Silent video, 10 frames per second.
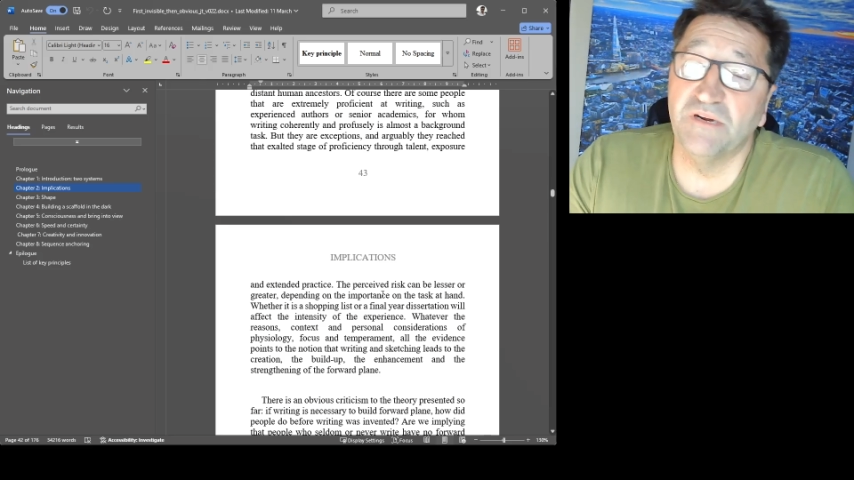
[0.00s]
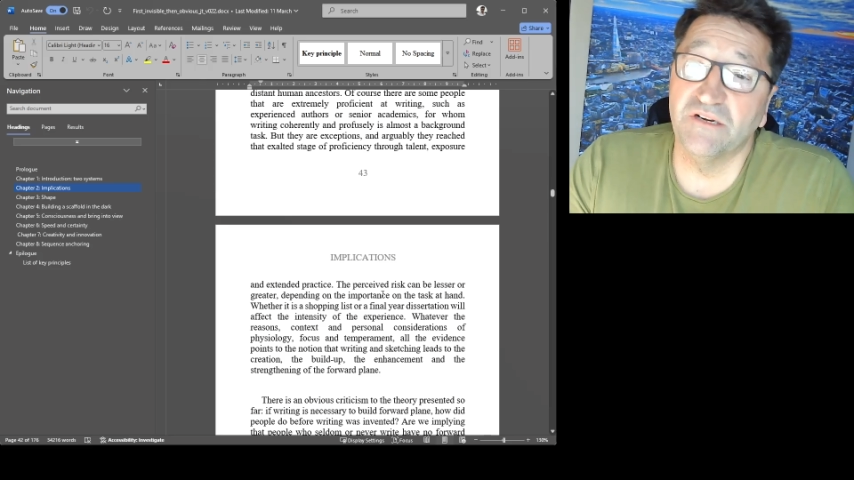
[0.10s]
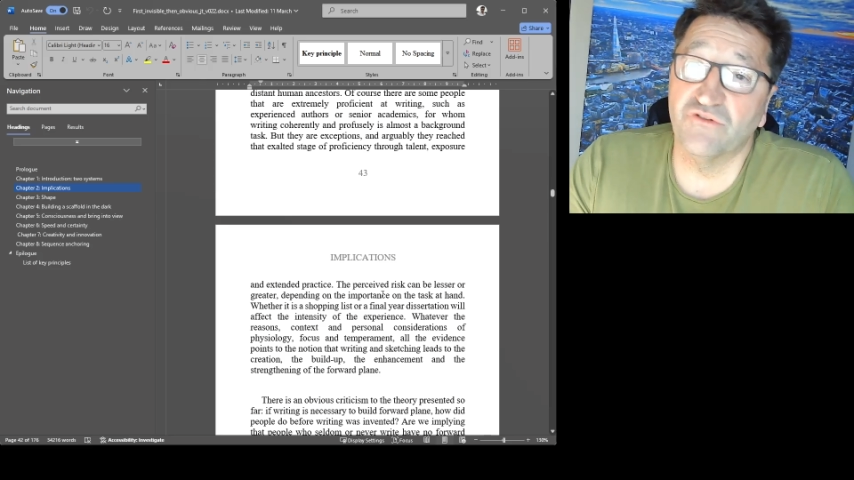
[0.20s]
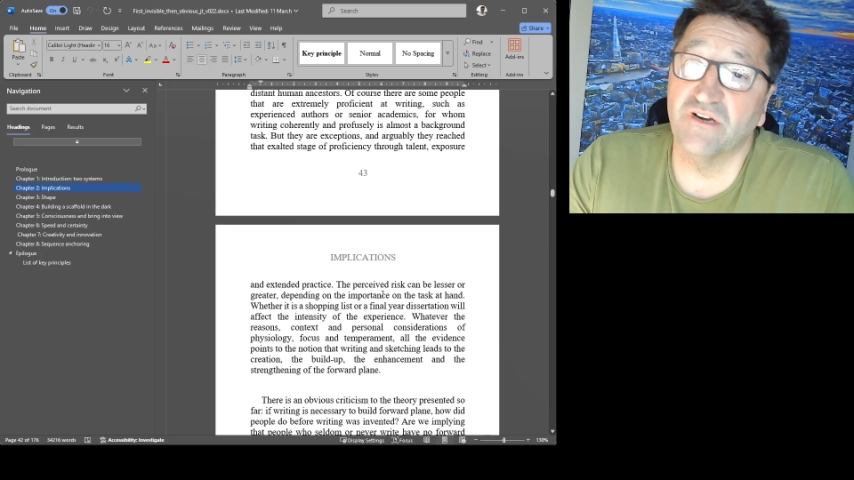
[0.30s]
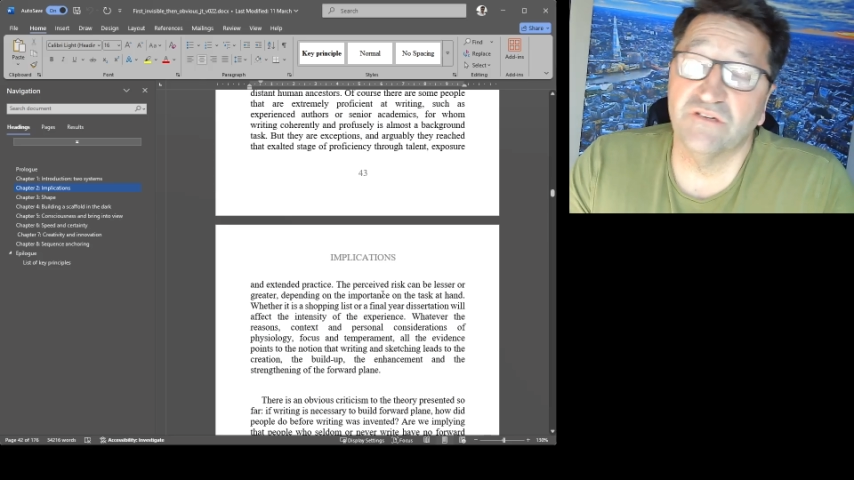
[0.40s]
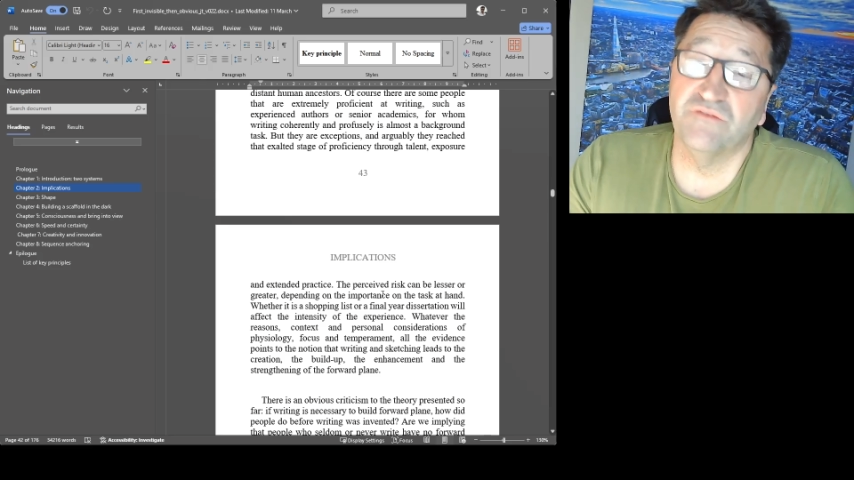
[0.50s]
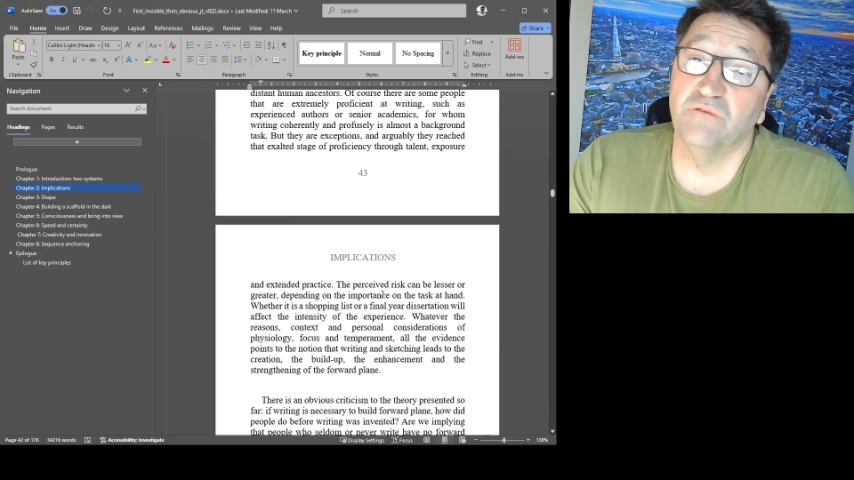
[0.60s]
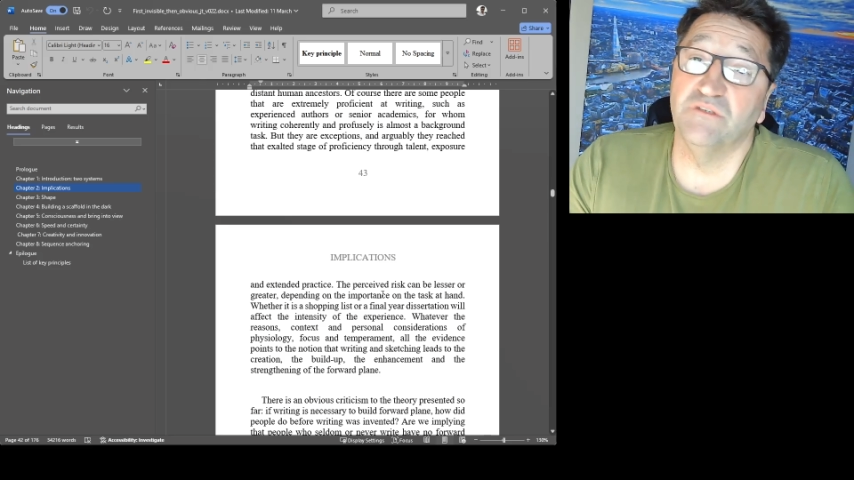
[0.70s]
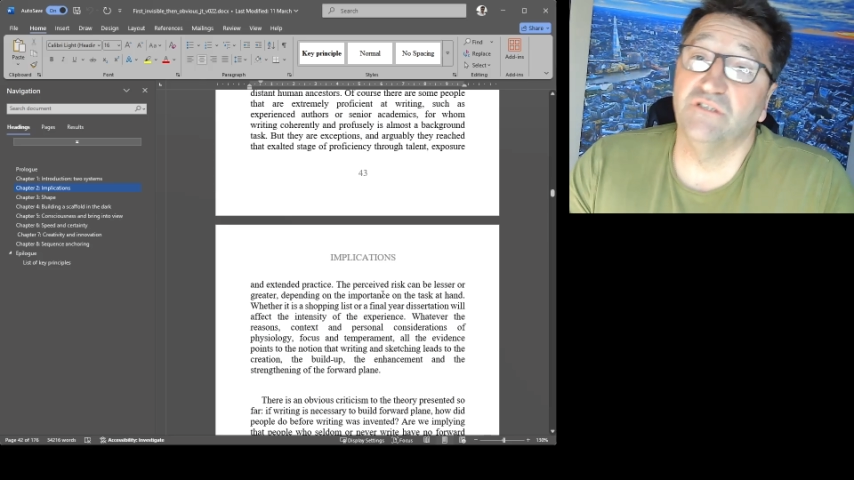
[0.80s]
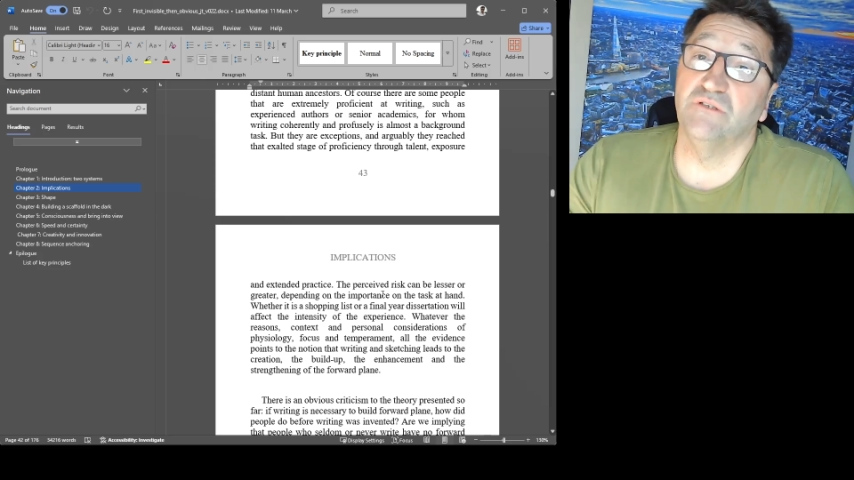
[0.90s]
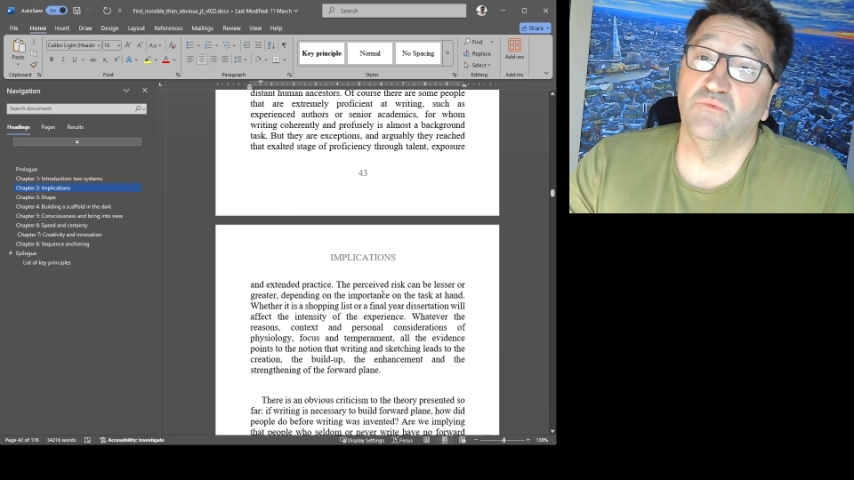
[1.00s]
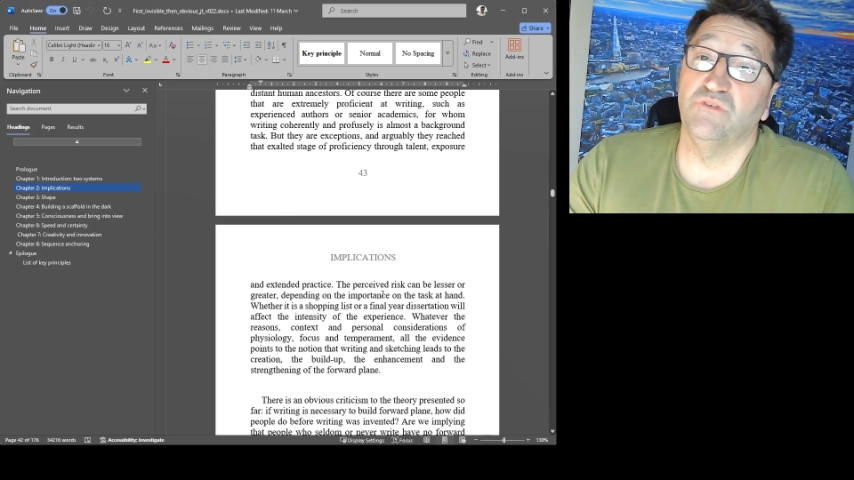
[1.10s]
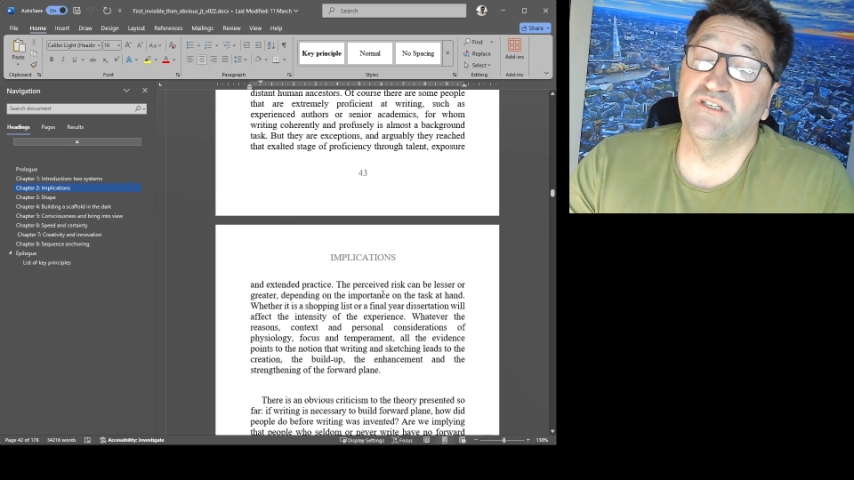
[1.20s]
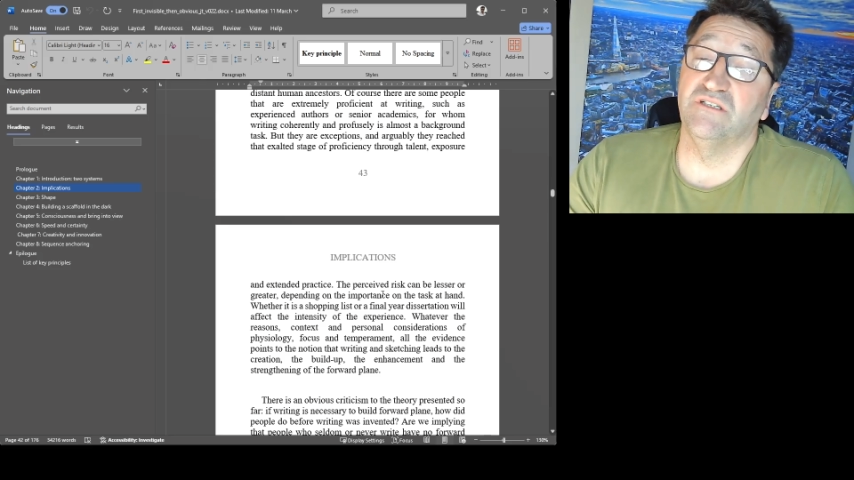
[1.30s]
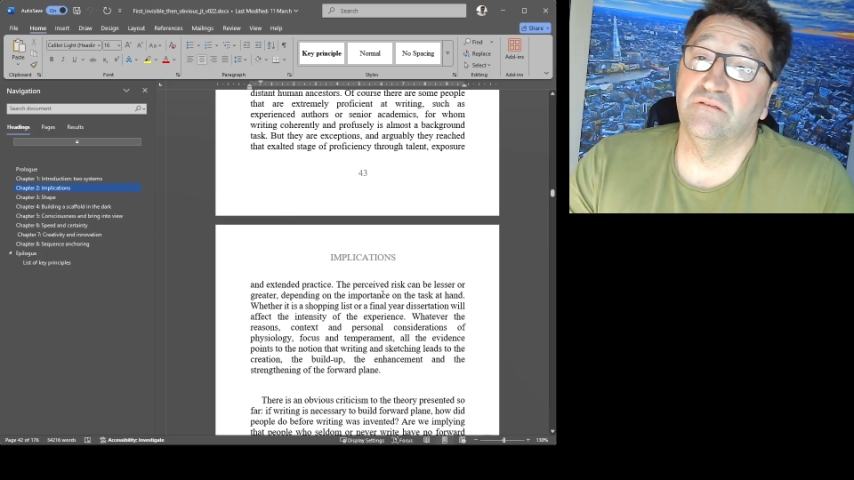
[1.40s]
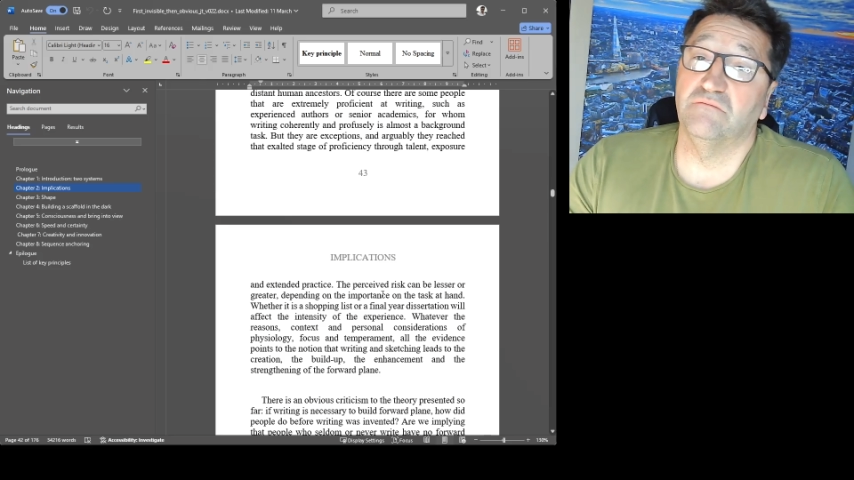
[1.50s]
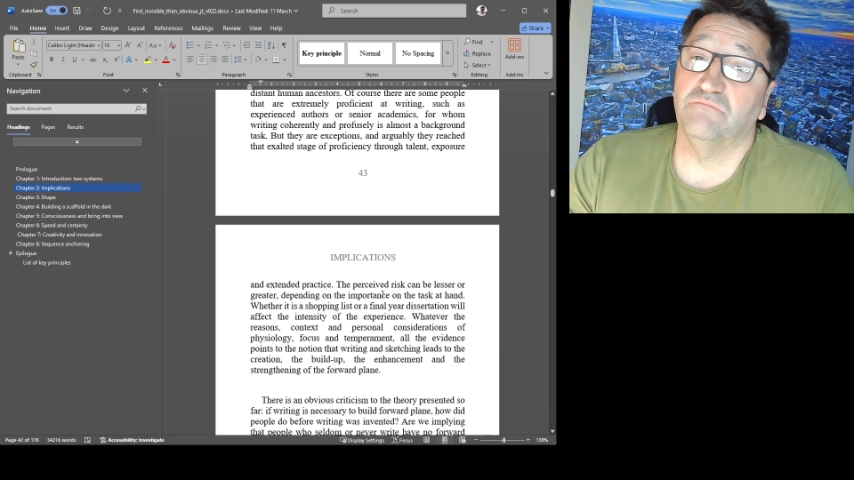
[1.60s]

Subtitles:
plane transfer, which is